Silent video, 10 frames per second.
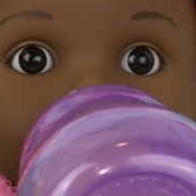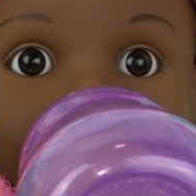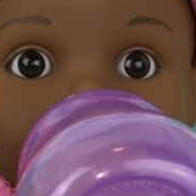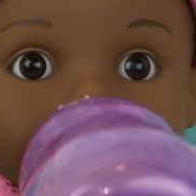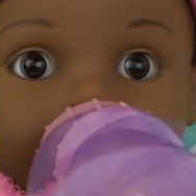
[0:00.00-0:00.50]

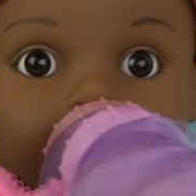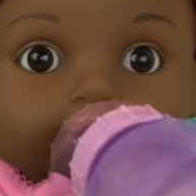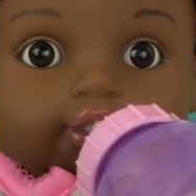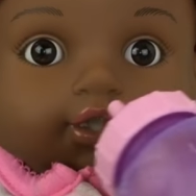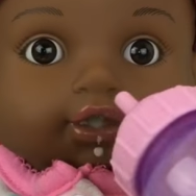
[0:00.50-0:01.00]

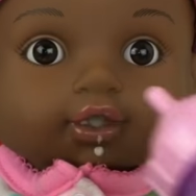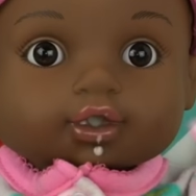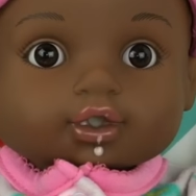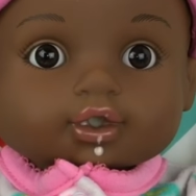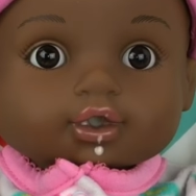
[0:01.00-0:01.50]

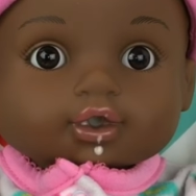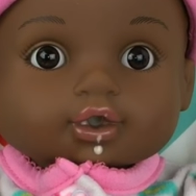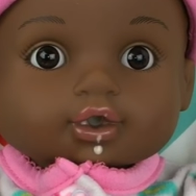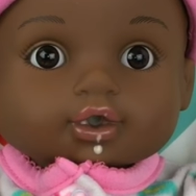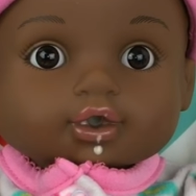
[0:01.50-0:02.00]

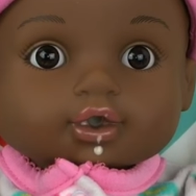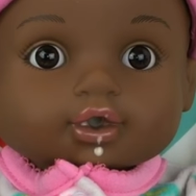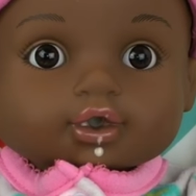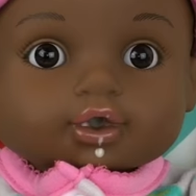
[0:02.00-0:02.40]
Nothing is said.